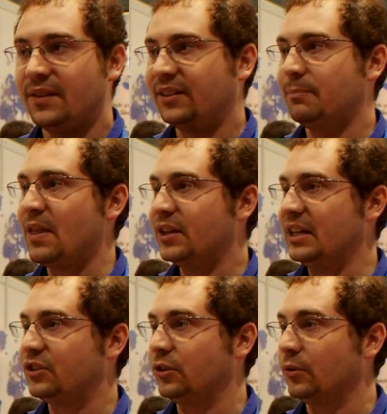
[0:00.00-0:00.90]
This
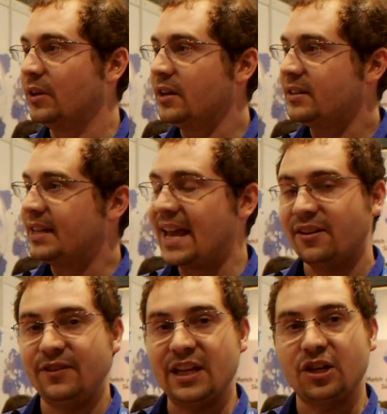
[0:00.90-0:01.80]
ability to take
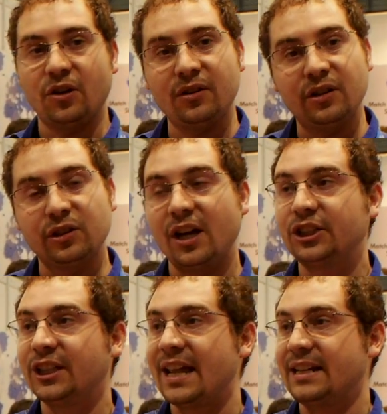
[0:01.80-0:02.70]
a vehicle,
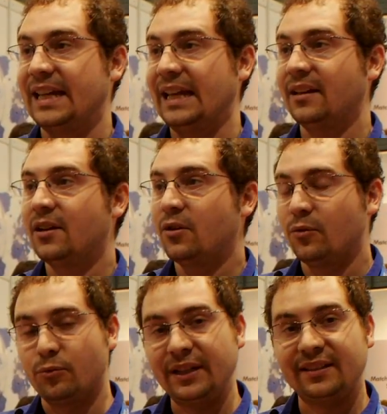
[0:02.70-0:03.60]
launch it at need,
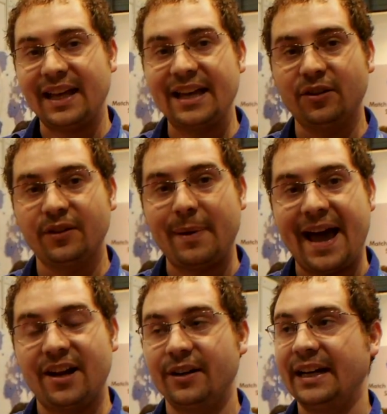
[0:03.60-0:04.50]
recycle the
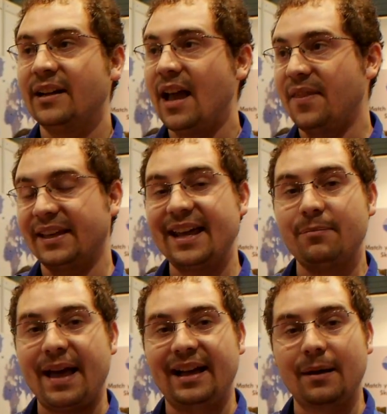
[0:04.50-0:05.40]
battery, and then get
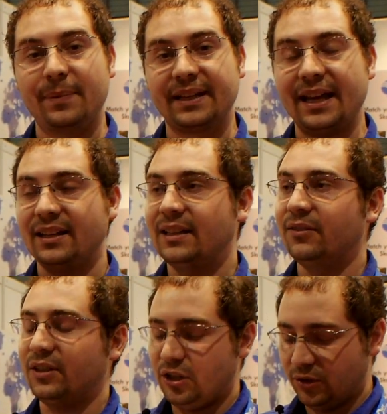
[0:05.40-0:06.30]
it back up again
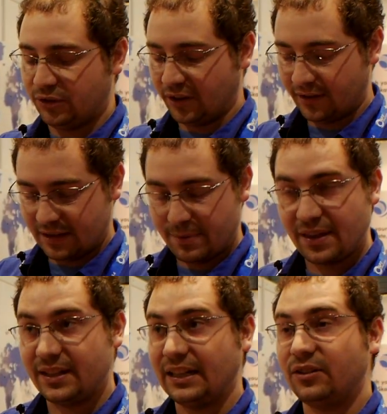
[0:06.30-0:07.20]
gives the user the
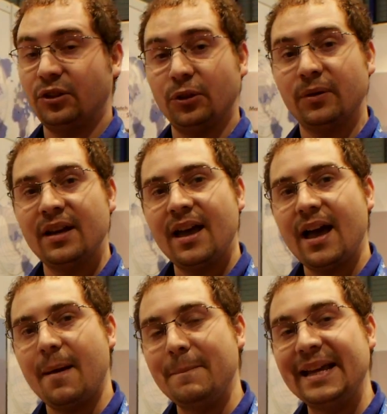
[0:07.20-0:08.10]
ability to
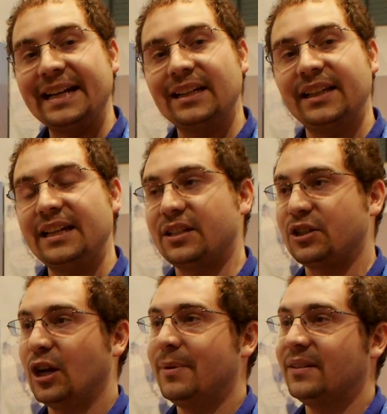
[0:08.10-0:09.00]
immediately
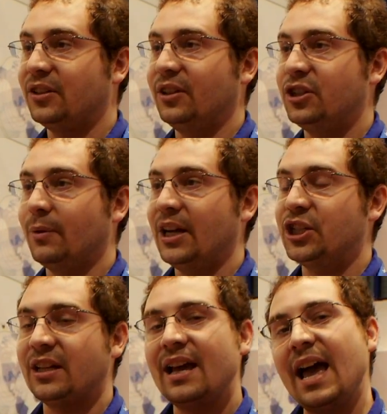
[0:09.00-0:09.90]
determine their
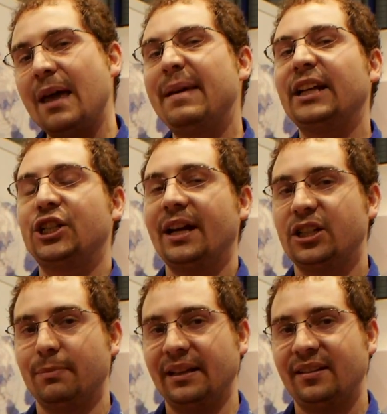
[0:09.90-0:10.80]
situation and make
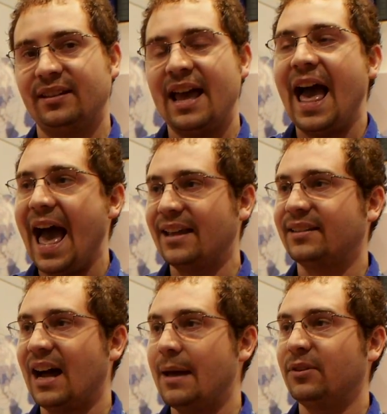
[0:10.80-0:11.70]
judgments as
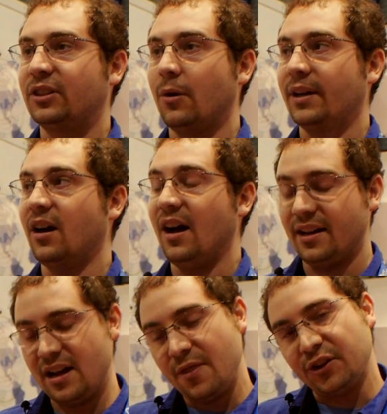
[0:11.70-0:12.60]
time is going
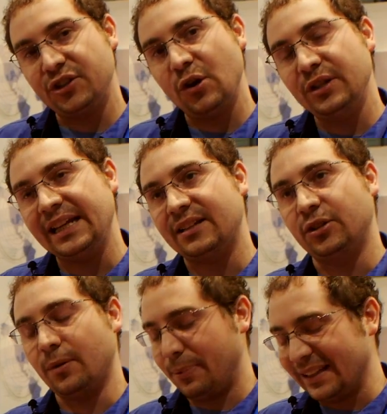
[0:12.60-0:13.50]
on. There's no need
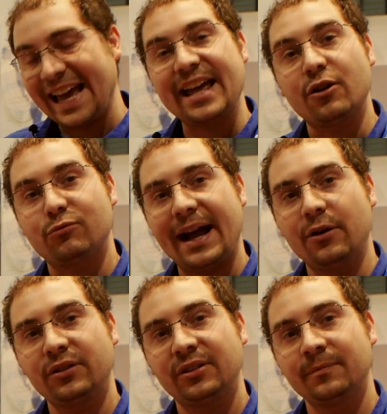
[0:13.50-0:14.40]
to plan a
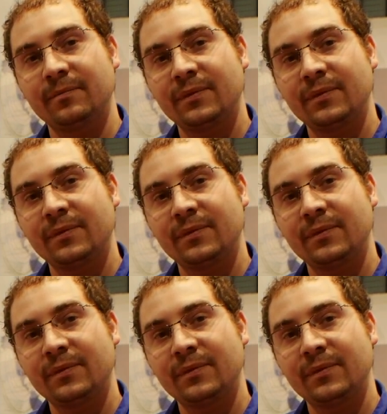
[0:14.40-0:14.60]
route